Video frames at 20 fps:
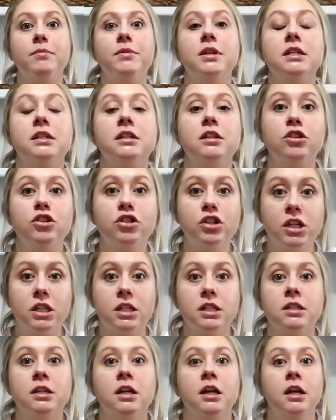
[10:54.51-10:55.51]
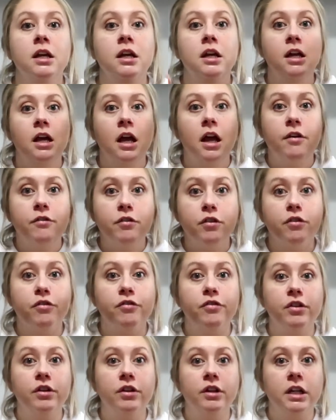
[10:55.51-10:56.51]
This is just if you're
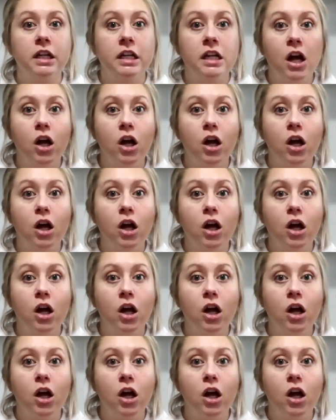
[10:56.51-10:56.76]
feeling